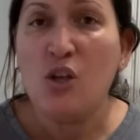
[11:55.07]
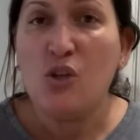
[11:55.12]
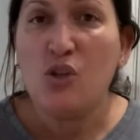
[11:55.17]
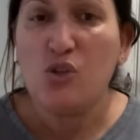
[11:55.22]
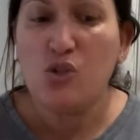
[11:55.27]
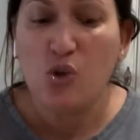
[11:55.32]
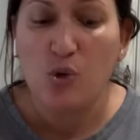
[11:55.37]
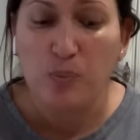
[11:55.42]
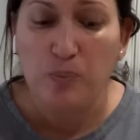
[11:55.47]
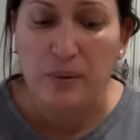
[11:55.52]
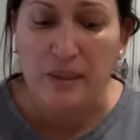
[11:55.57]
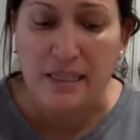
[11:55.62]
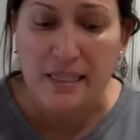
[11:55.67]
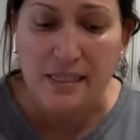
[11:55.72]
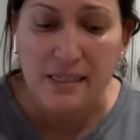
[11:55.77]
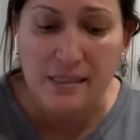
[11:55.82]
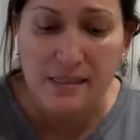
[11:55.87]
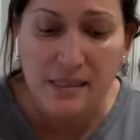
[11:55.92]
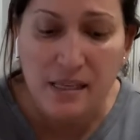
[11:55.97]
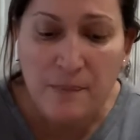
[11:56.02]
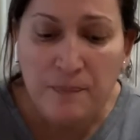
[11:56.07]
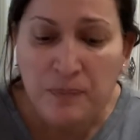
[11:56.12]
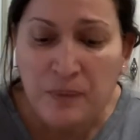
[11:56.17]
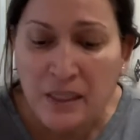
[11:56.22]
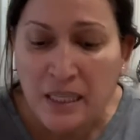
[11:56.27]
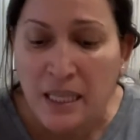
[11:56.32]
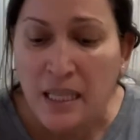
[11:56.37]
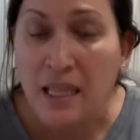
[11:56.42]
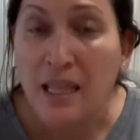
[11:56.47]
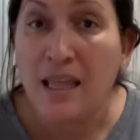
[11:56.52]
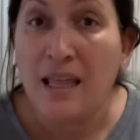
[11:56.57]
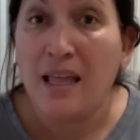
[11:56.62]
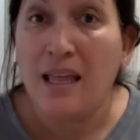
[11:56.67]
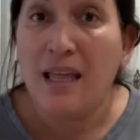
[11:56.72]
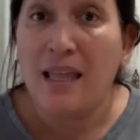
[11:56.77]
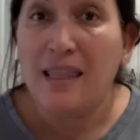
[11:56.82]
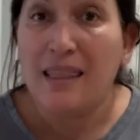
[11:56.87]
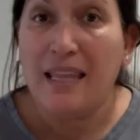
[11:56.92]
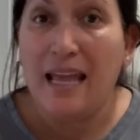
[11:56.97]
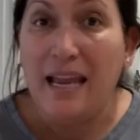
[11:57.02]
So please
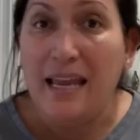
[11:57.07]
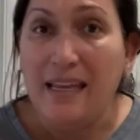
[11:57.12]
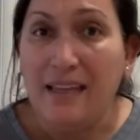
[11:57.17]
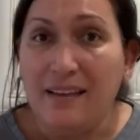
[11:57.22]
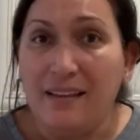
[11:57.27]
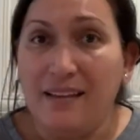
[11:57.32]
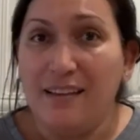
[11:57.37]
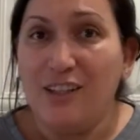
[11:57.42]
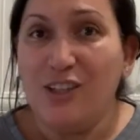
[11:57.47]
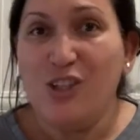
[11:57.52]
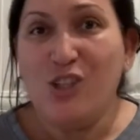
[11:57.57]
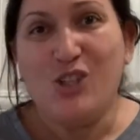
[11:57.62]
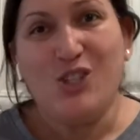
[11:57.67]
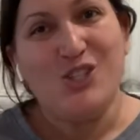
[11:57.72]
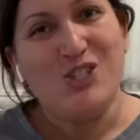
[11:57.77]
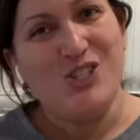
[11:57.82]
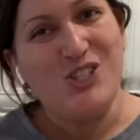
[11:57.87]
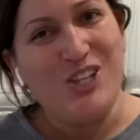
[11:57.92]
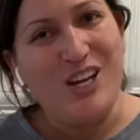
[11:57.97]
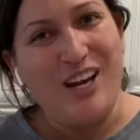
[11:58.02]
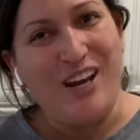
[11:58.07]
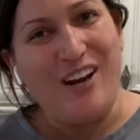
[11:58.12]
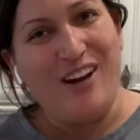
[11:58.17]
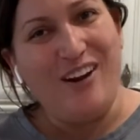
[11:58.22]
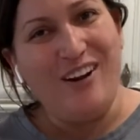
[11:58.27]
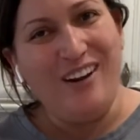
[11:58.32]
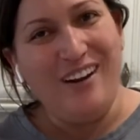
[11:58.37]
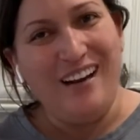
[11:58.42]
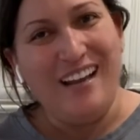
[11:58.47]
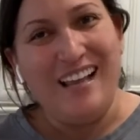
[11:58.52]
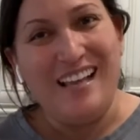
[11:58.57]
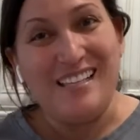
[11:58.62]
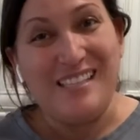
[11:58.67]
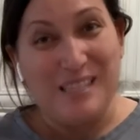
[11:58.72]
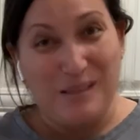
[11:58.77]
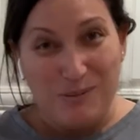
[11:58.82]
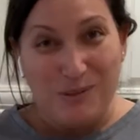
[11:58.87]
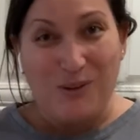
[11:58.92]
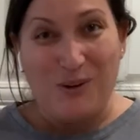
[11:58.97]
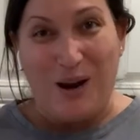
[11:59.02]
like, share, and
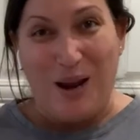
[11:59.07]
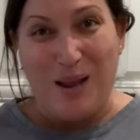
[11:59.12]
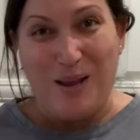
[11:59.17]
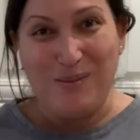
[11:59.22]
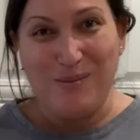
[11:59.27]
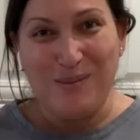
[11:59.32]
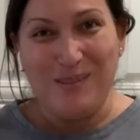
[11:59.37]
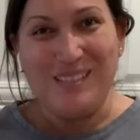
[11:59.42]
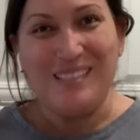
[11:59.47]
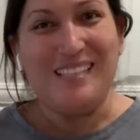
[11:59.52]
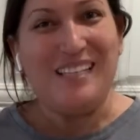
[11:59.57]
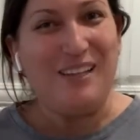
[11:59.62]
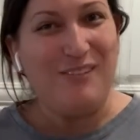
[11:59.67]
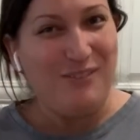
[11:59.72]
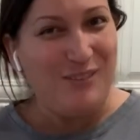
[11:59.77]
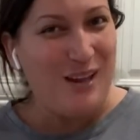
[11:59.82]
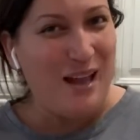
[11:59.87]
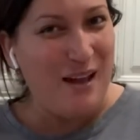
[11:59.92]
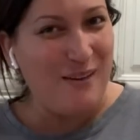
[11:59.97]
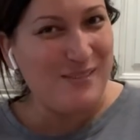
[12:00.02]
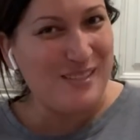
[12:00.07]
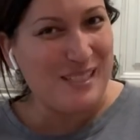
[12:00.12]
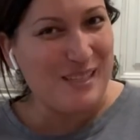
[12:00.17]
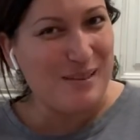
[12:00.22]
subscribe if you haven't